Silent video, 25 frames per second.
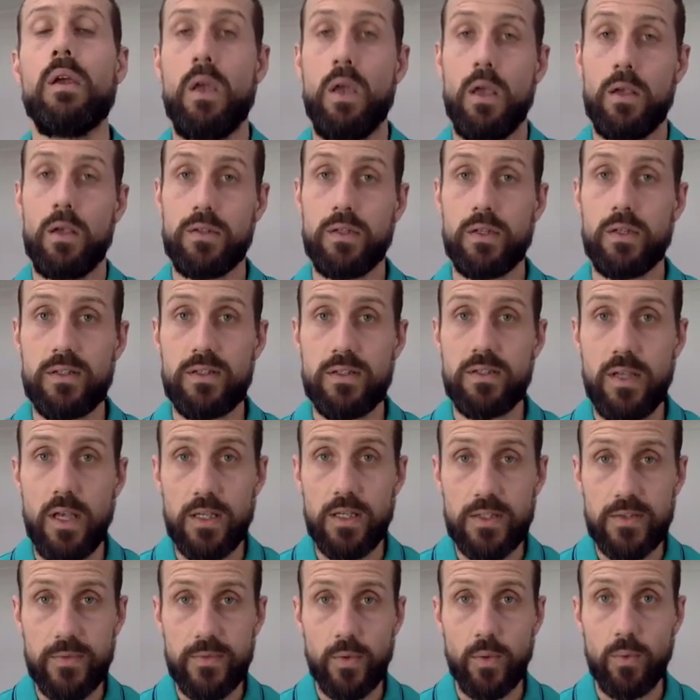
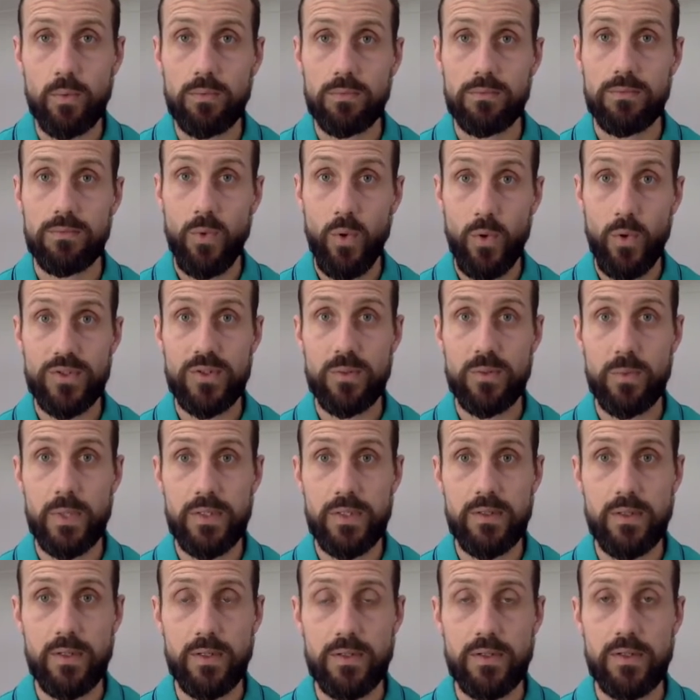successful, awesome
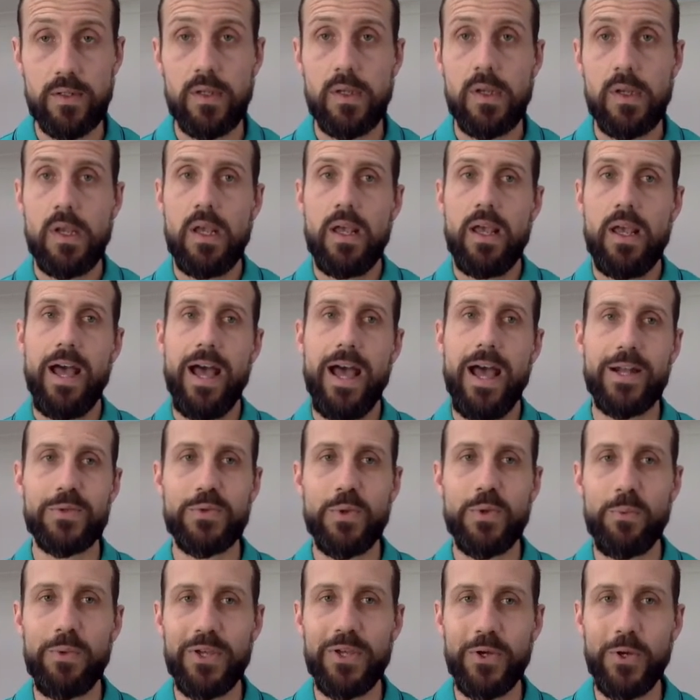business. And it's
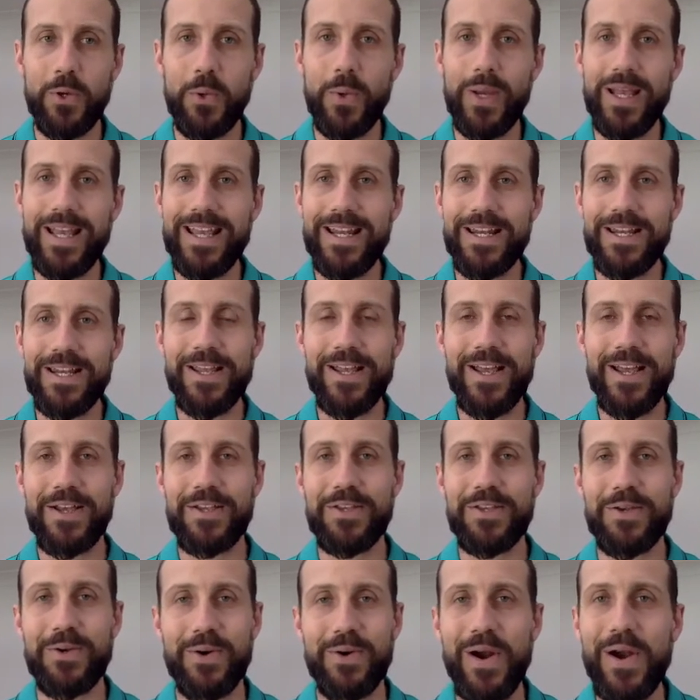what we call eating
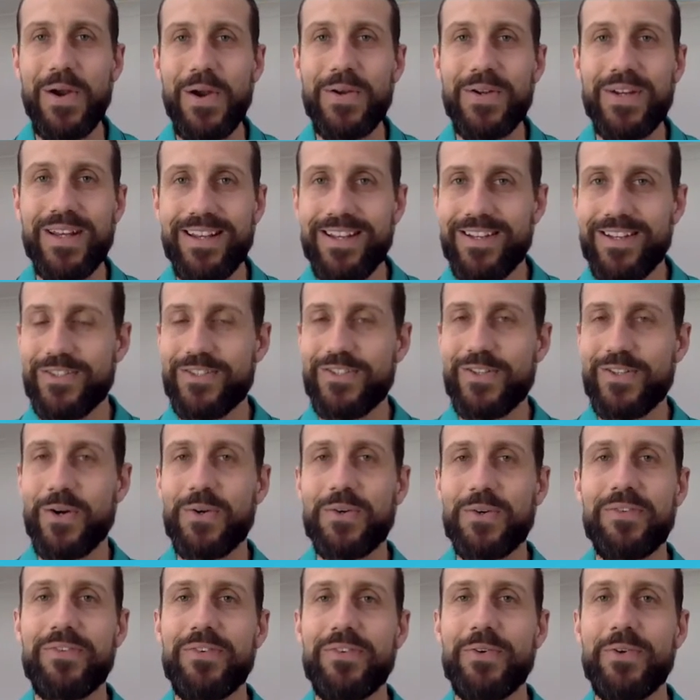your own
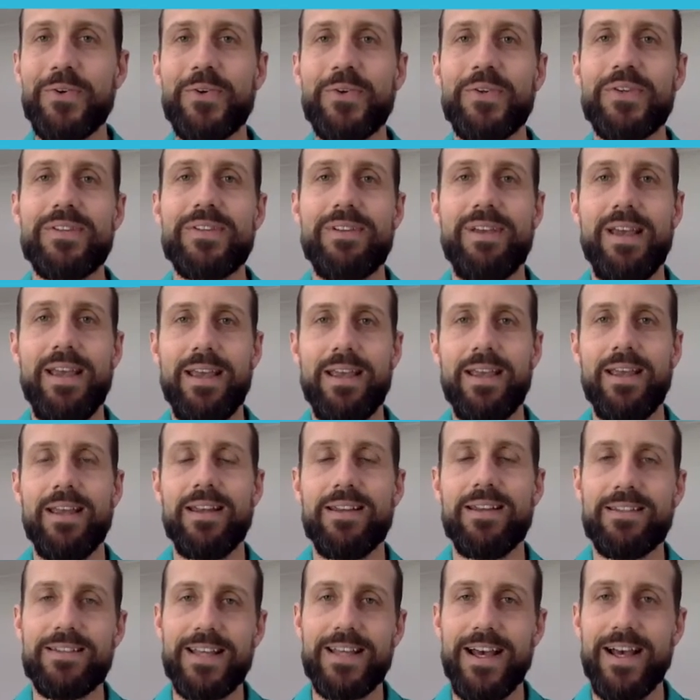dog food.
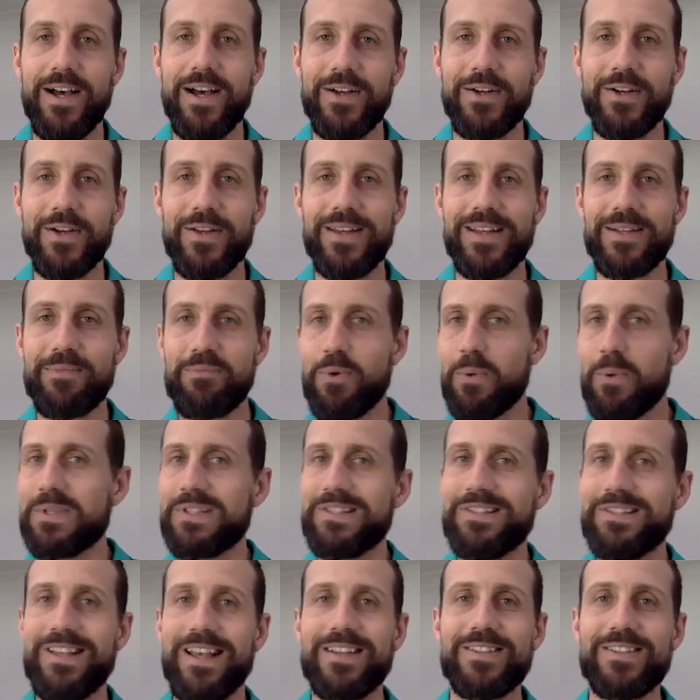And I know that probably
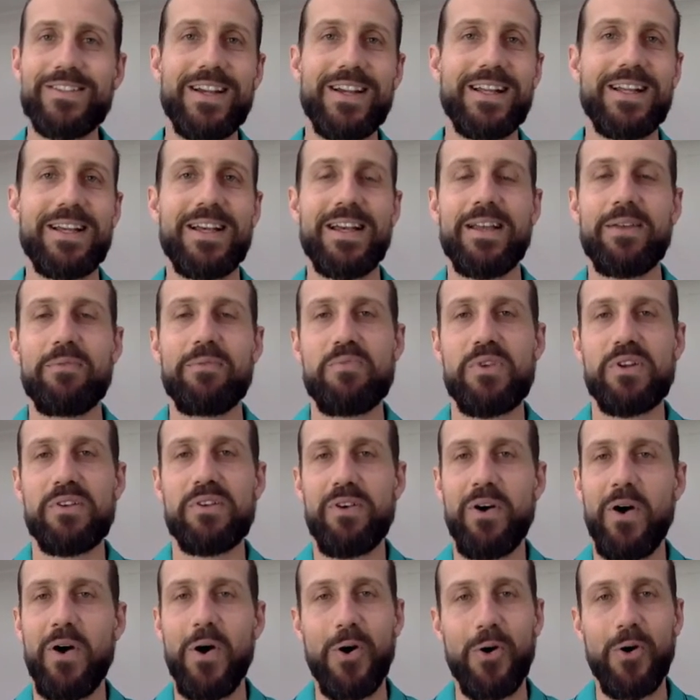sounds like a bit of
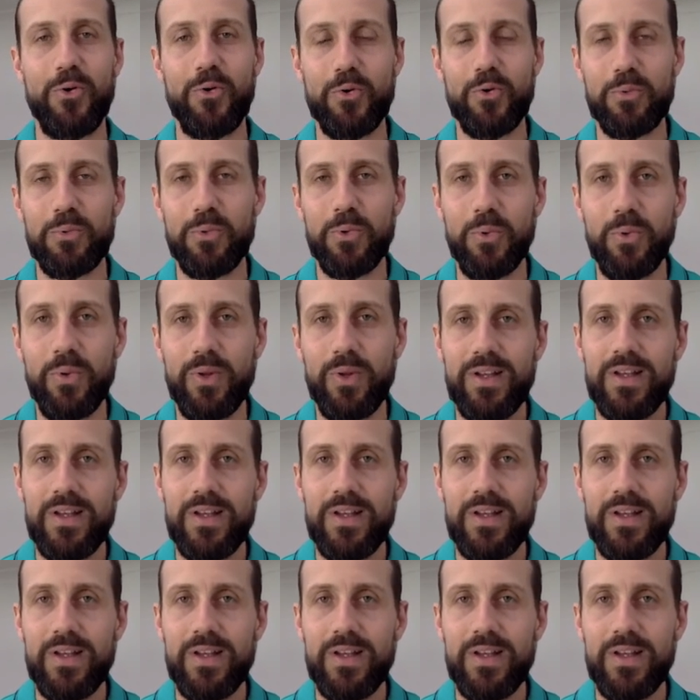a horrible